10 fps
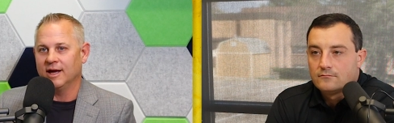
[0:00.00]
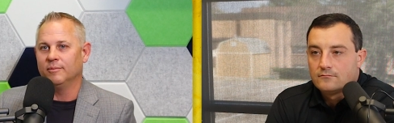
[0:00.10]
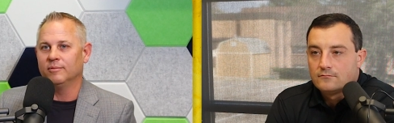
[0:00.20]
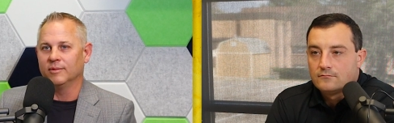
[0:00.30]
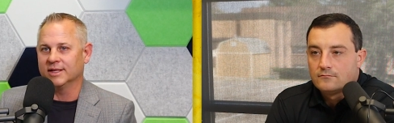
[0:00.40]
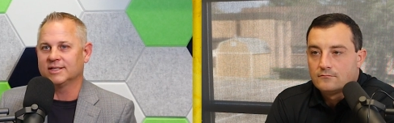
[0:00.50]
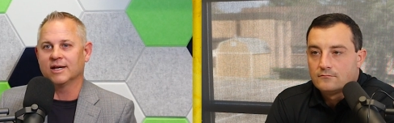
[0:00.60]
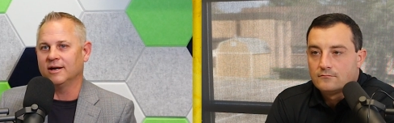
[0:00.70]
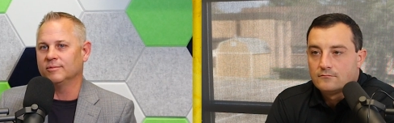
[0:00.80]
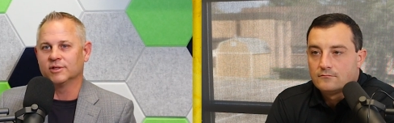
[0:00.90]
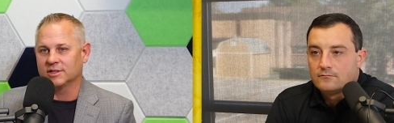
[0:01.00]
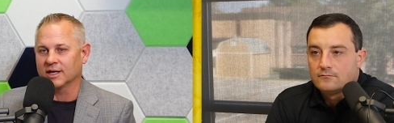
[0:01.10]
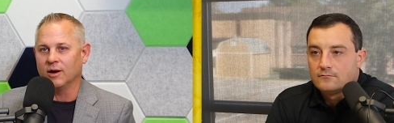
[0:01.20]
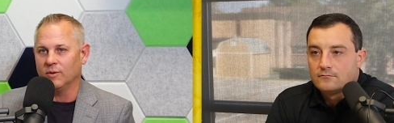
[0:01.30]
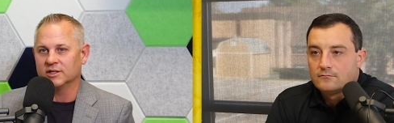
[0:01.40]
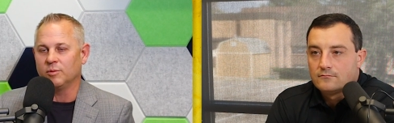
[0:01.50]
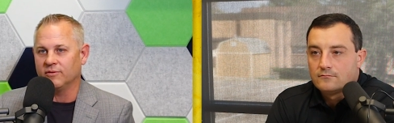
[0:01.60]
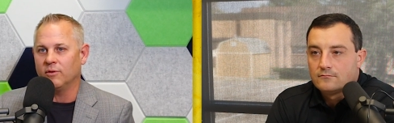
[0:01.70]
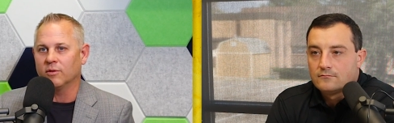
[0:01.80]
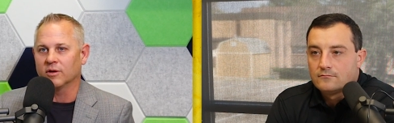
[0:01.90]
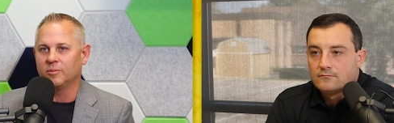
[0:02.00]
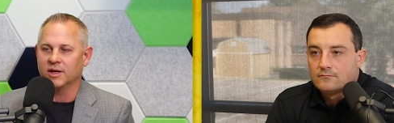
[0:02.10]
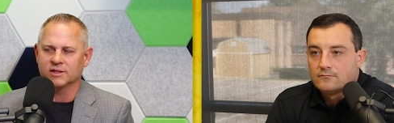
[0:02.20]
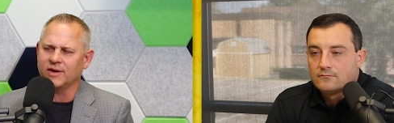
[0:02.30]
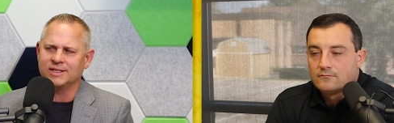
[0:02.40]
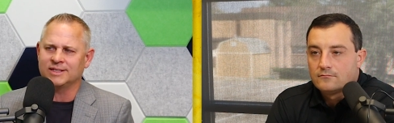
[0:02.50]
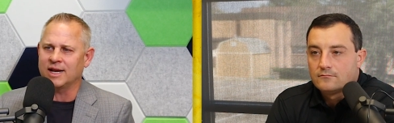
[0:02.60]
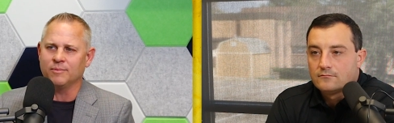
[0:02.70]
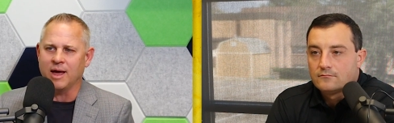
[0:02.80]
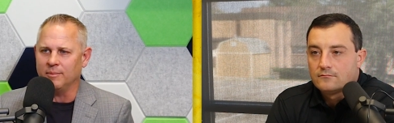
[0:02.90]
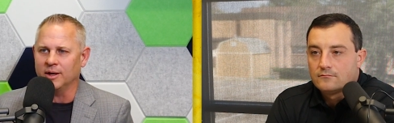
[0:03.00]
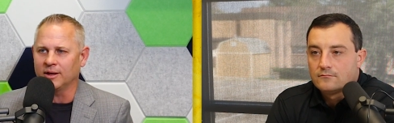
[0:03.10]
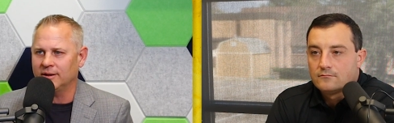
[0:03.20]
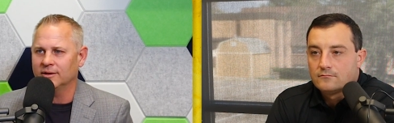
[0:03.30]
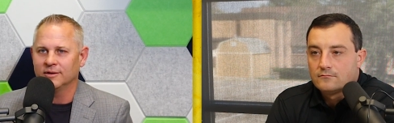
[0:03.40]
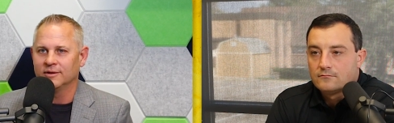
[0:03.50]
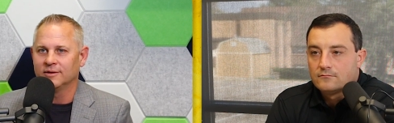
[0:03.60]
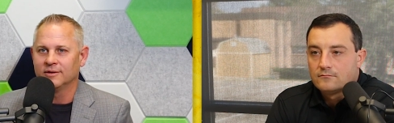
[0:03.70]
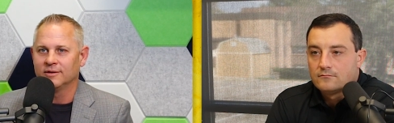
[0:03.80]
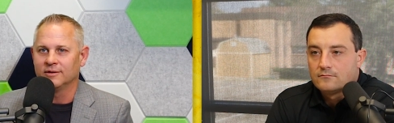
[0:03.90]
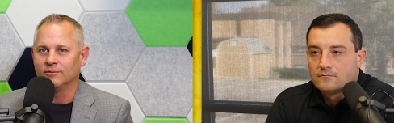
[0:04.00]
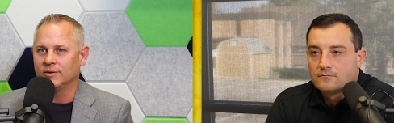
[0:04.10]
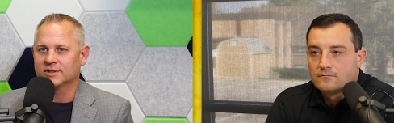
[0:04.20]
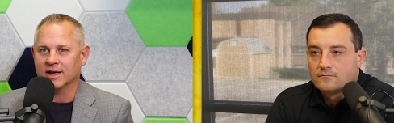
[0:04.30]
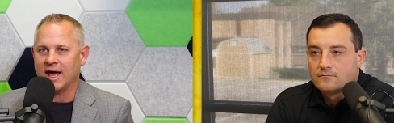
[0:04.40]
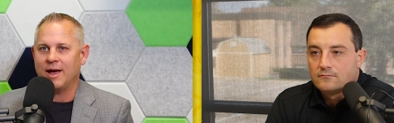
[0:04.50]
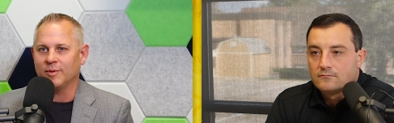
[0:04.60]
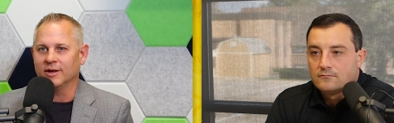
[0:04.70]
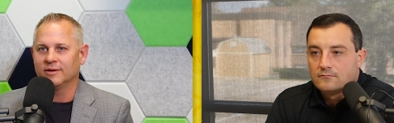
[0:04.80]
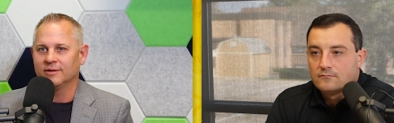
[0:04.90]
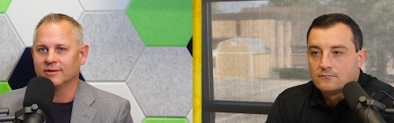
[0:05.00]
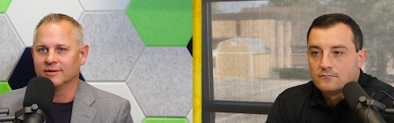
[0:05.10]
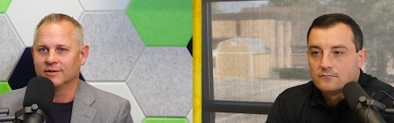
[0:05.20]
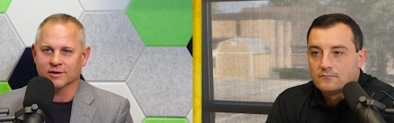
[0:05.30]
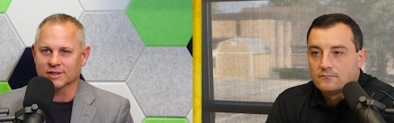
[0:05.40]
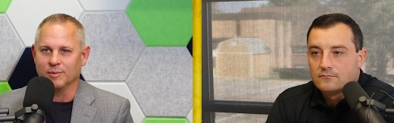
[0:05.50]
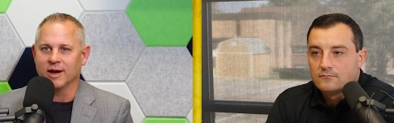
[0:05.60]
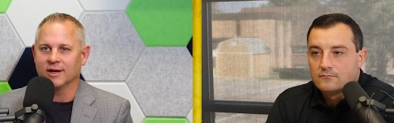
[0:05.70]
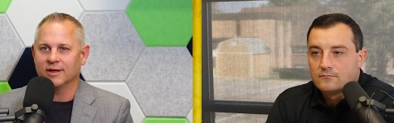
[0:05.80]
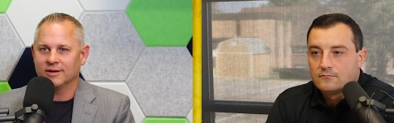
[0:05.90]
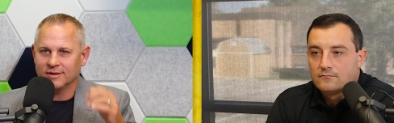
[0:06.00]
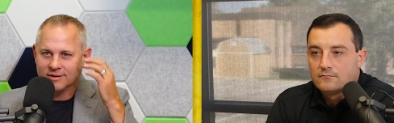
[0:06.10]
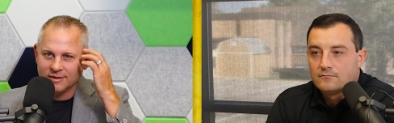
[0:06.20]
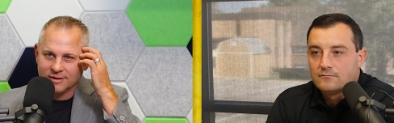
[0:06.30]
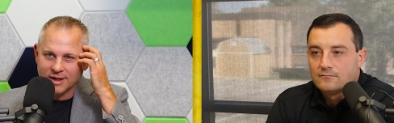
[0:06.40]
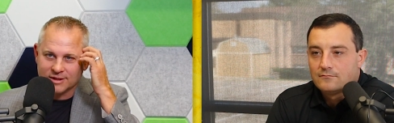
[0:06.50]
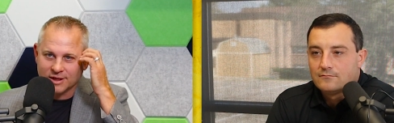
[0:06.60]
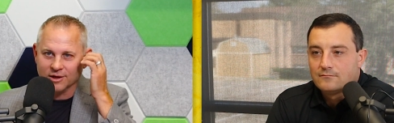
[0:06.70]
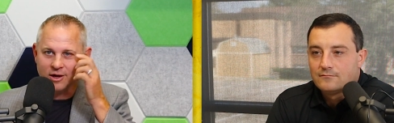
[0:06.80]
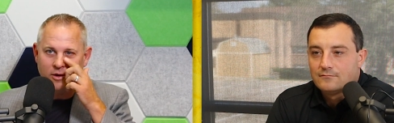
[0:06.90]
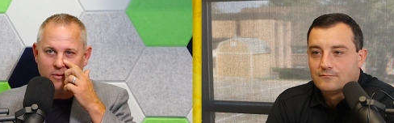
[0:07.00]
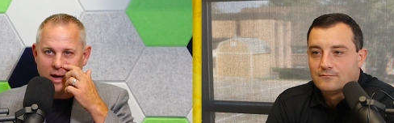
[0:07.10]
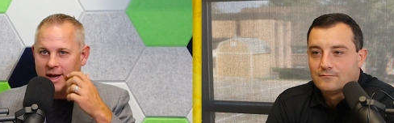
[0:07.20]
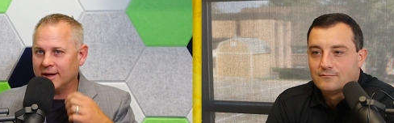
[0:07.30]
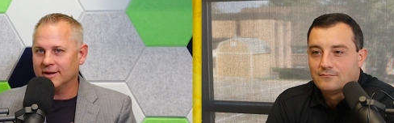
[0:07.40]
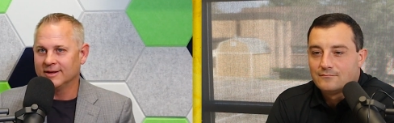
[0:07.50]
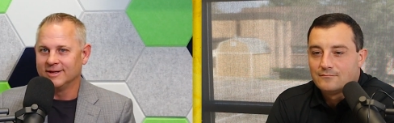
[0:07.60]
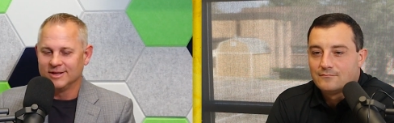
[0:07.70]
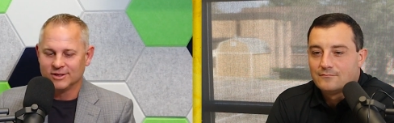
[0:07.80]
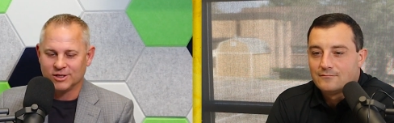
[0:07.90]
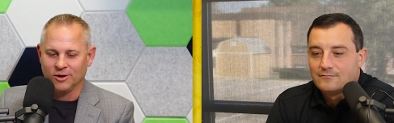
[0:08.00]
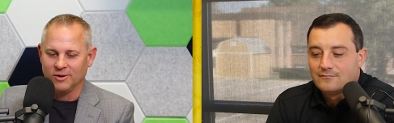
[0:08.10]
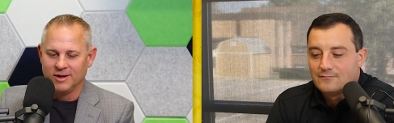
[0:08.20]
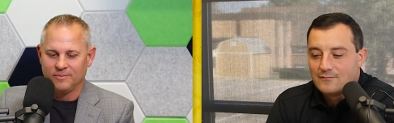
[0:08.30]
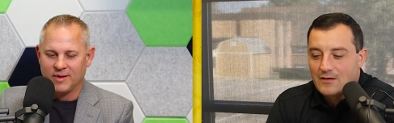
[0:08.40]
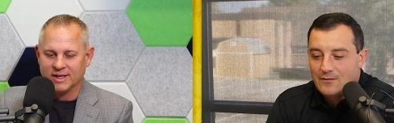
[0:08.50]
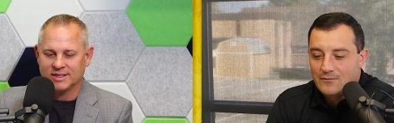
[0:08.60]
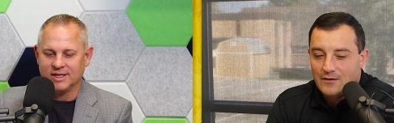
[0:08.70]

Speaker 1: yep, let's set it up just like it was before. Because if I send them that money, what's going to happen? They're going to spend it. It's going to go away. So that's